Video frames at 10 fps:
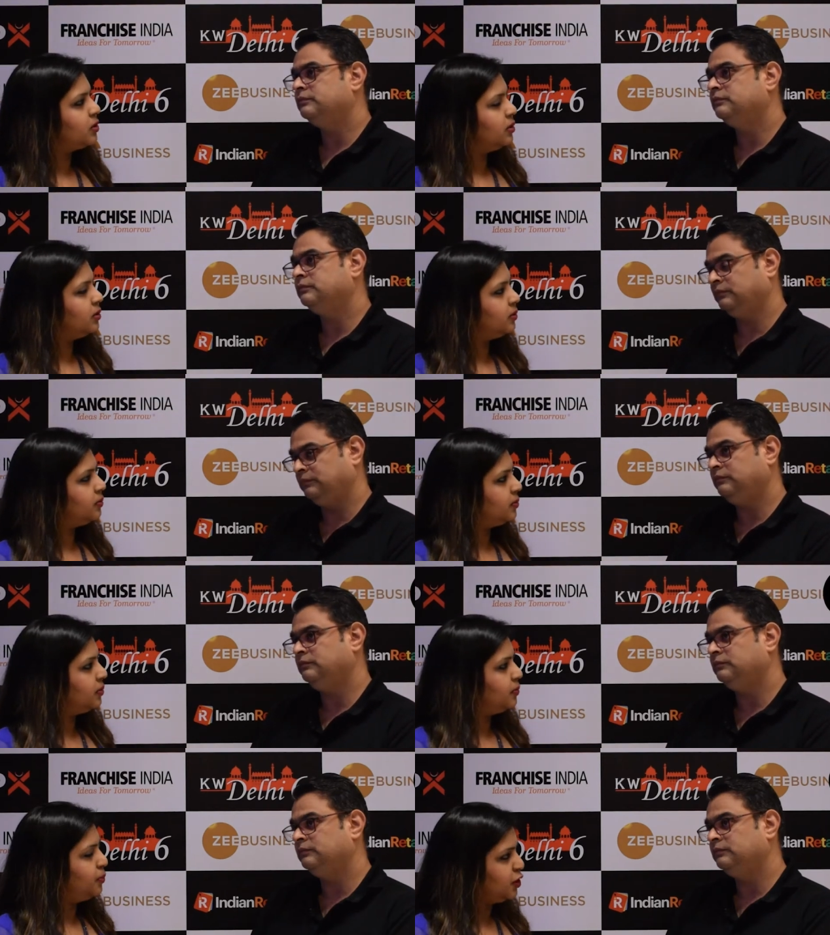Speaker 1: -hmm.
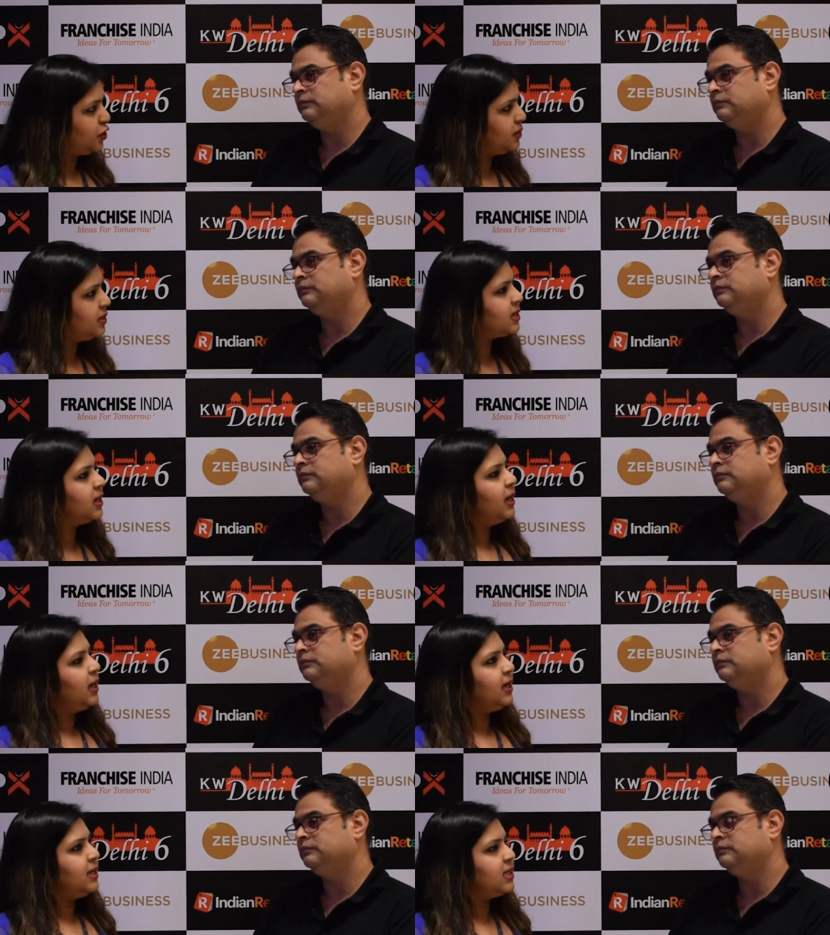merchants
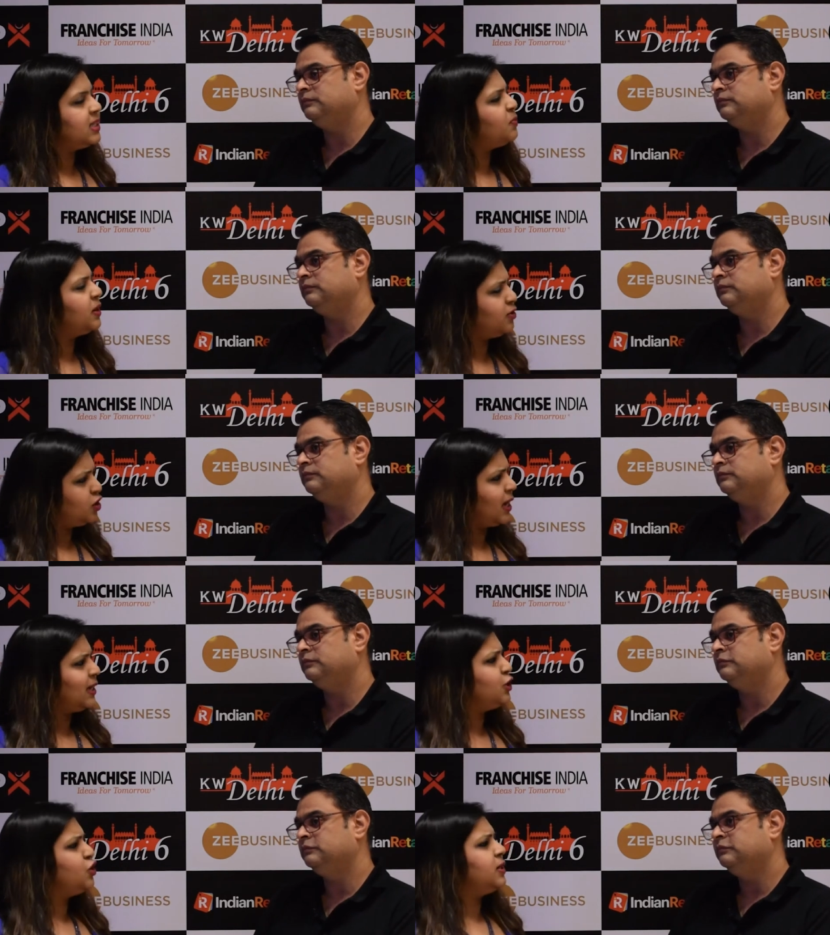is, is a bigger
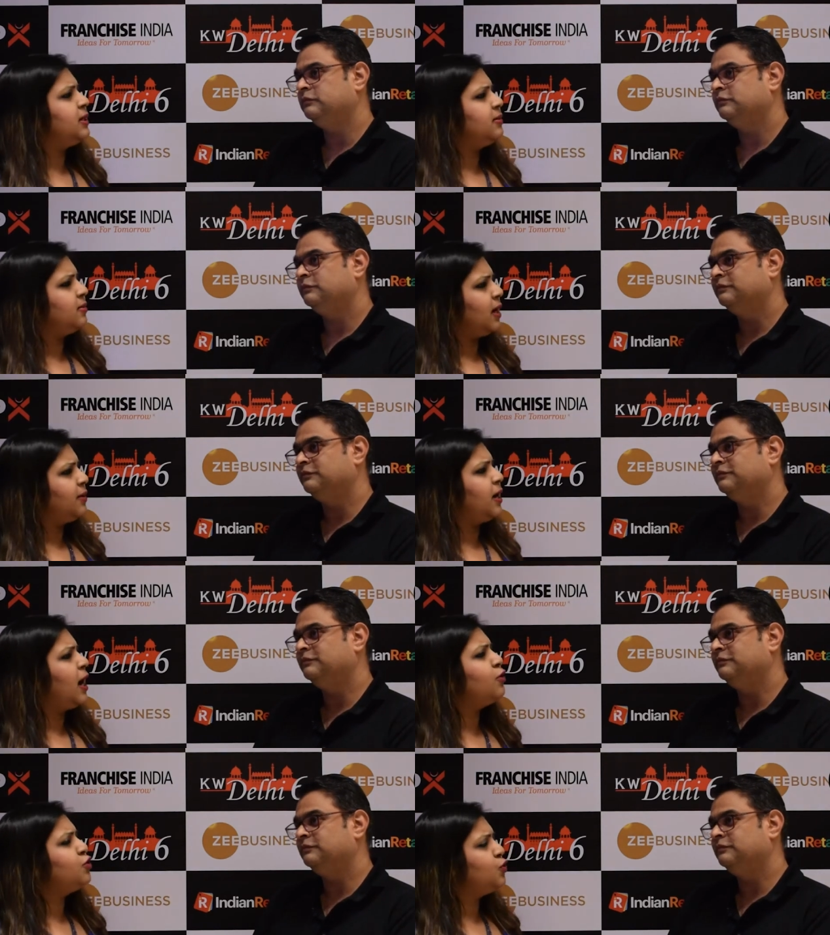challenge and, and
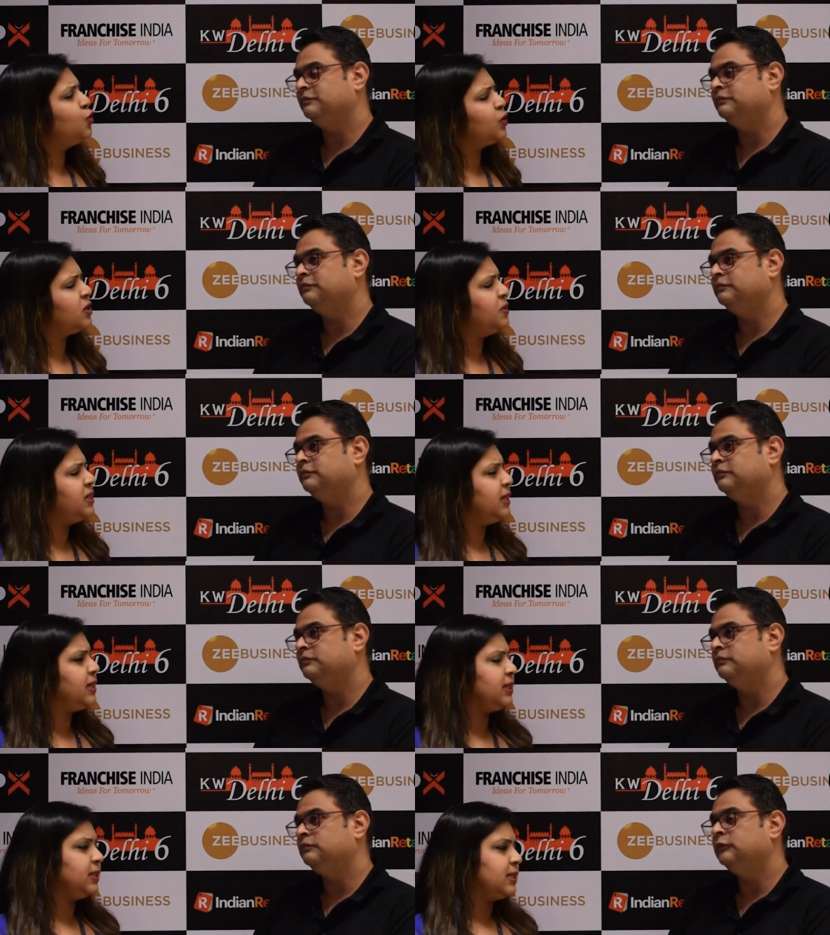how do you look at
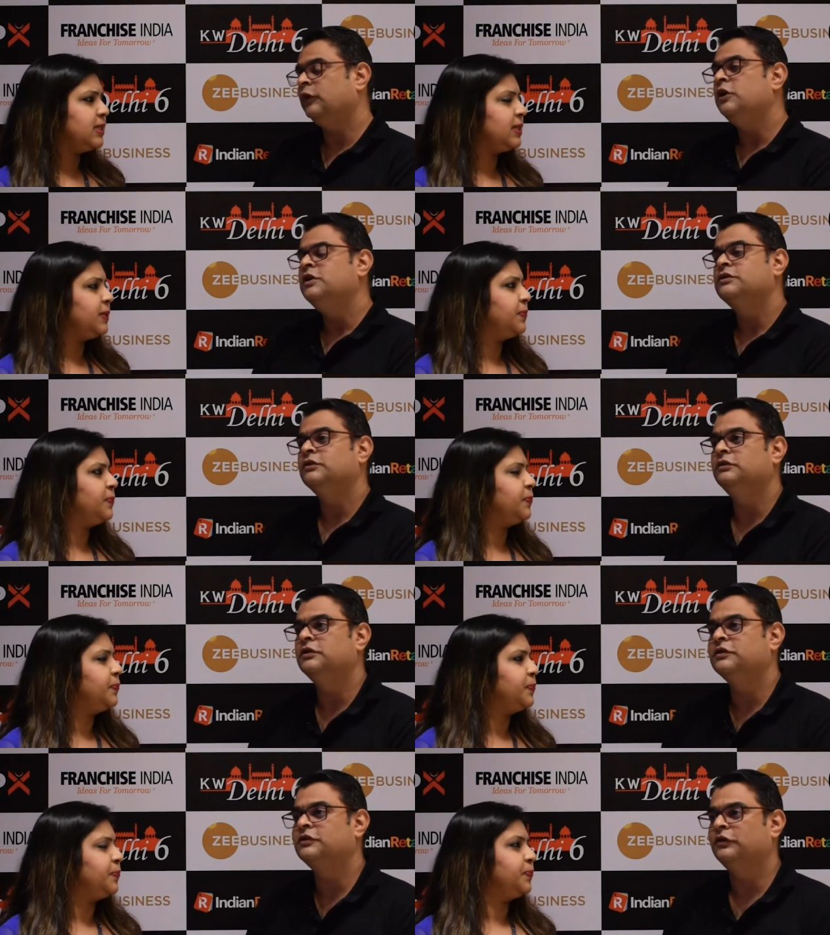mitigating this?
Speaker 2: So,
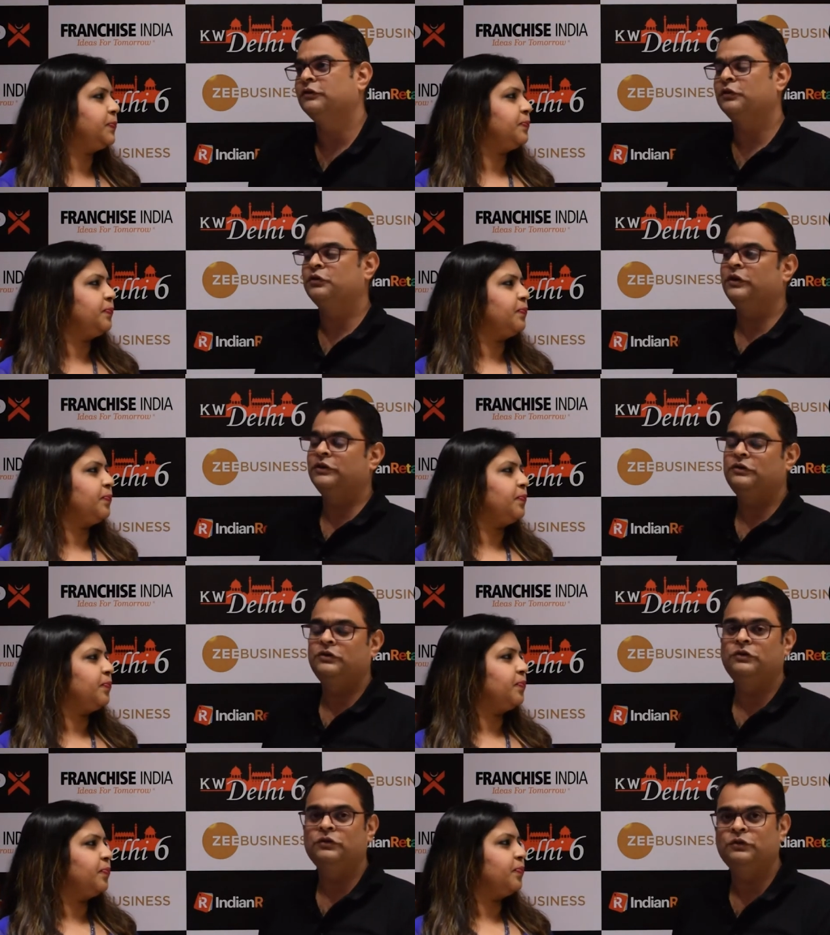so, so to,
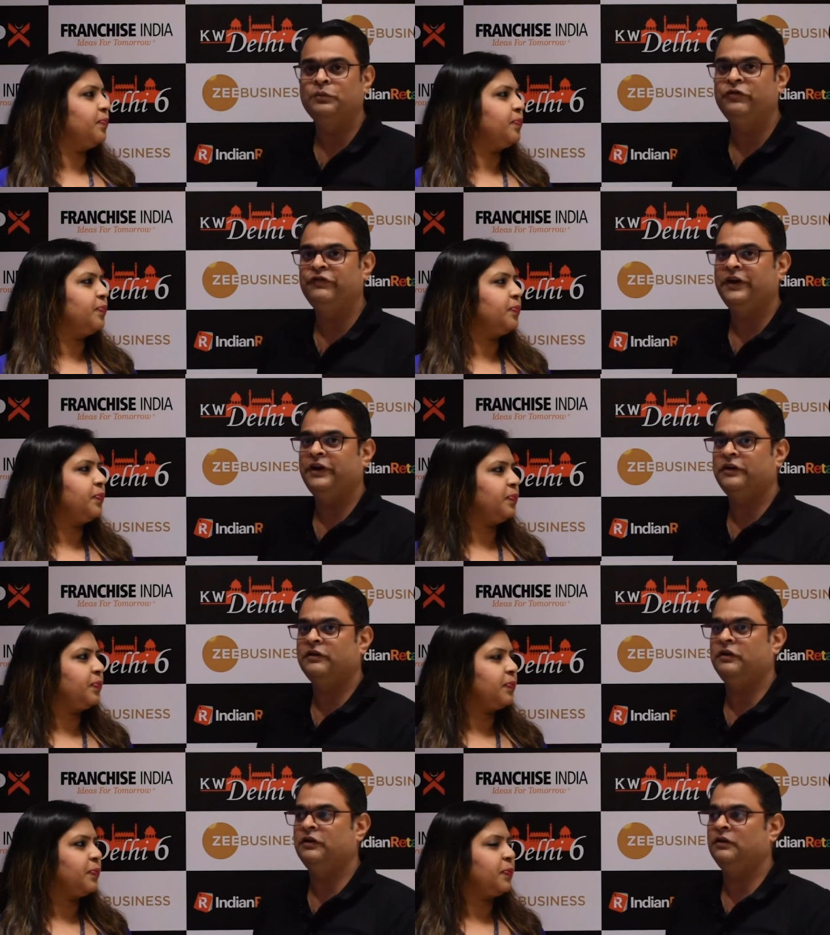to, to, to be fair,
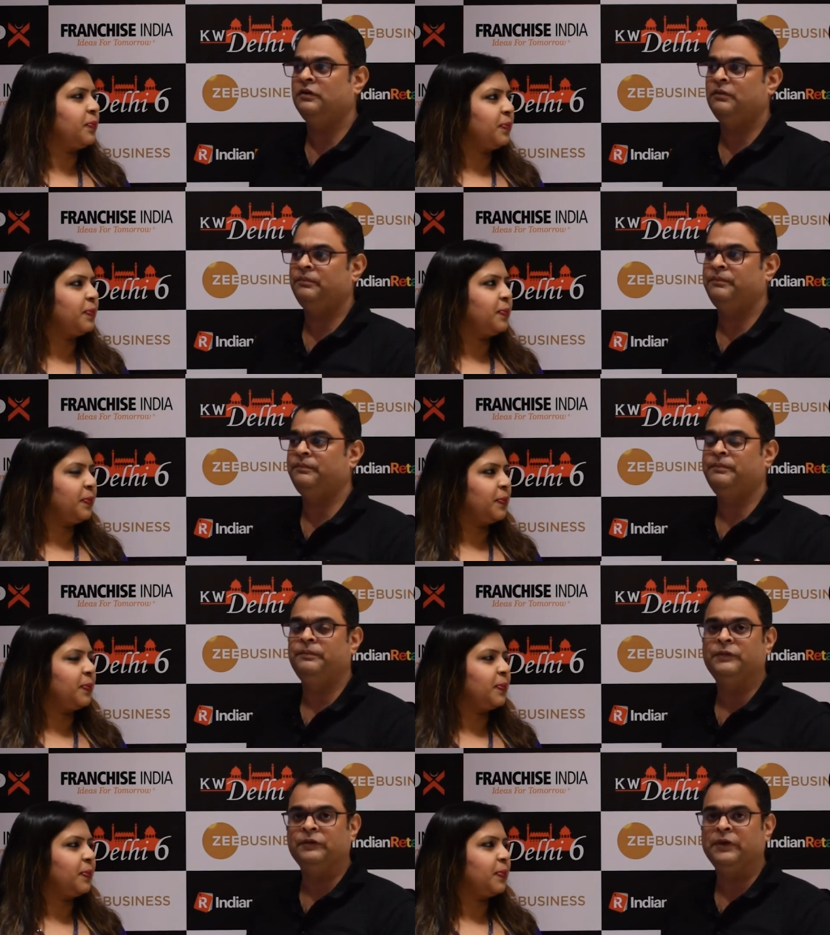
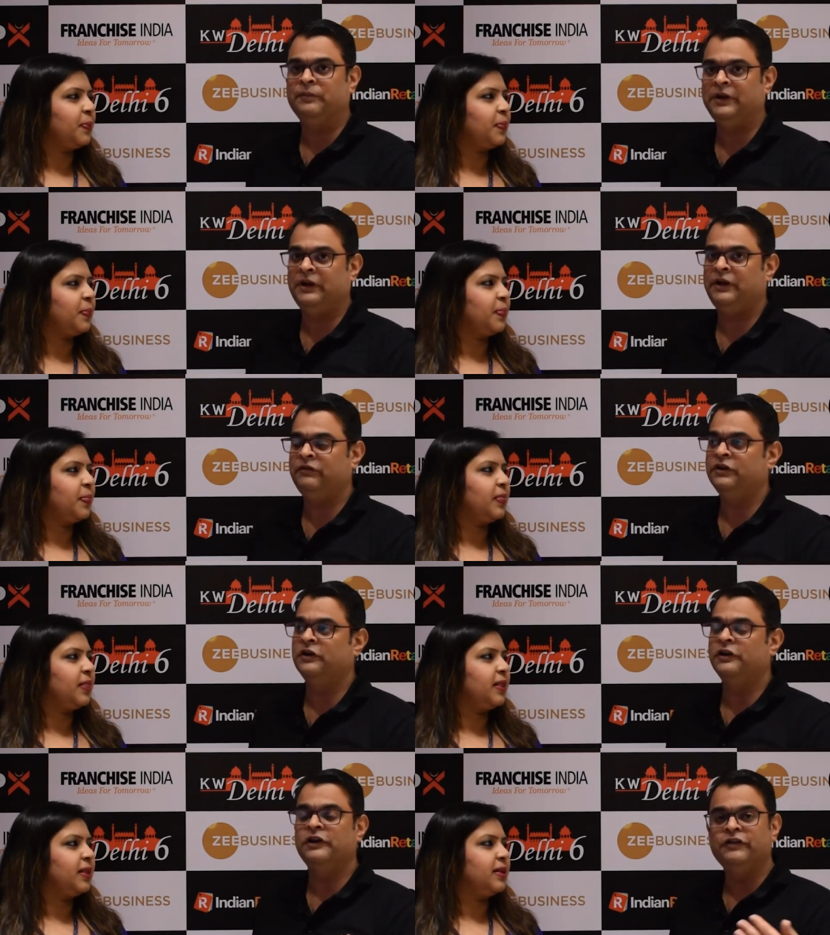PayPal and we are
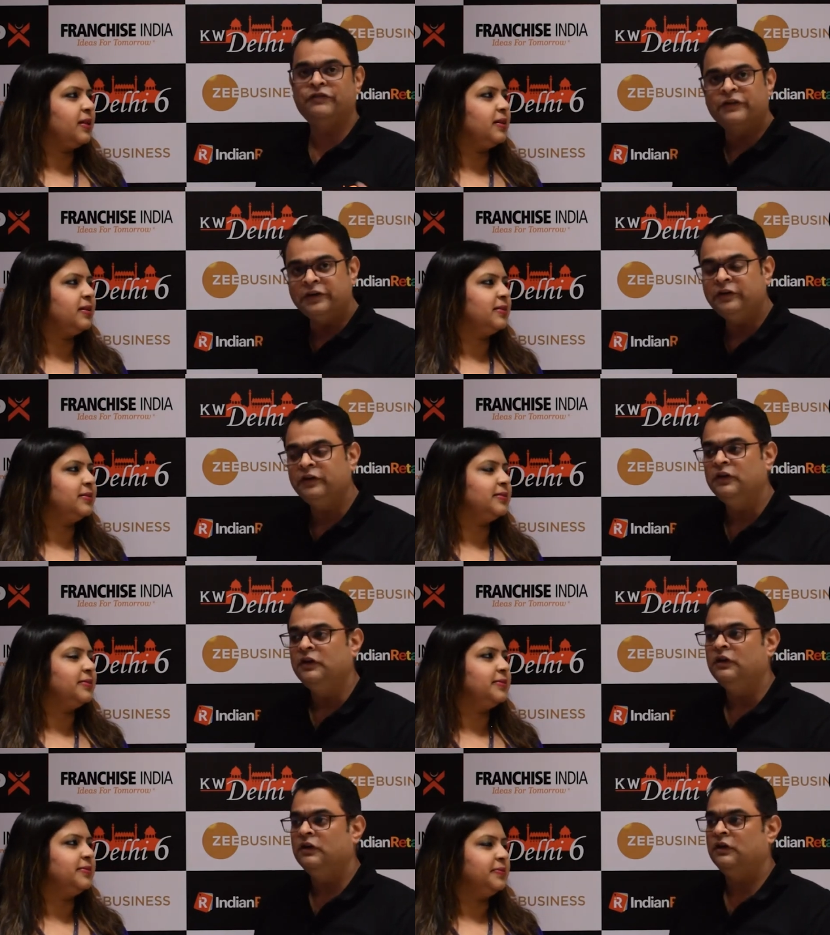a little different
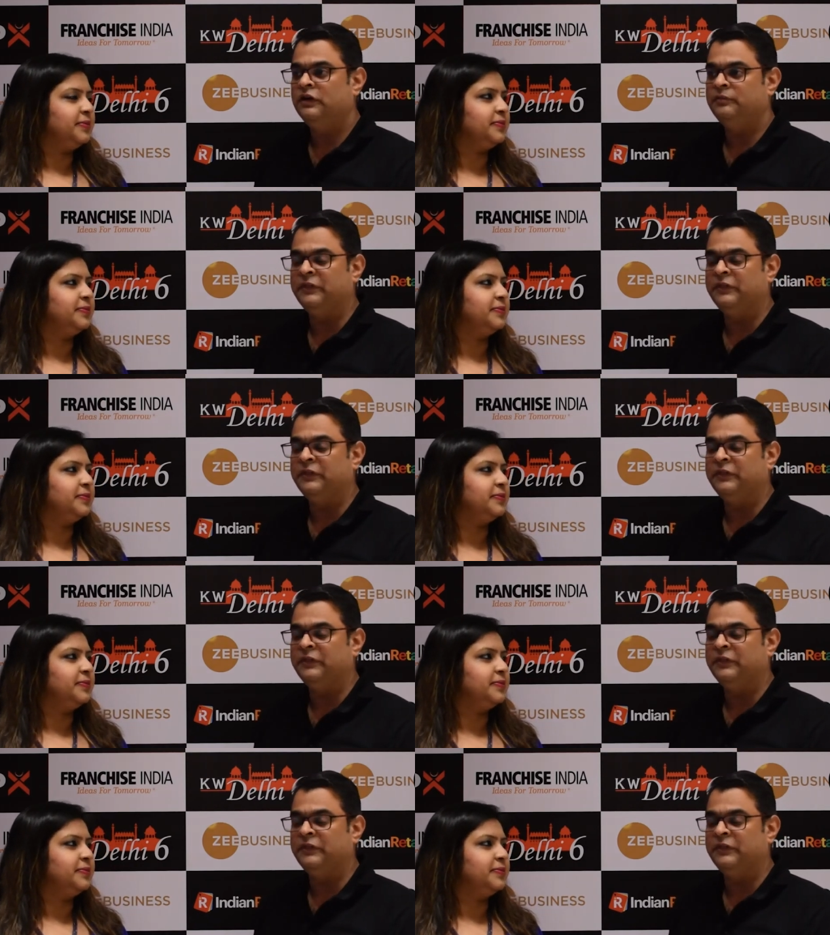uh, in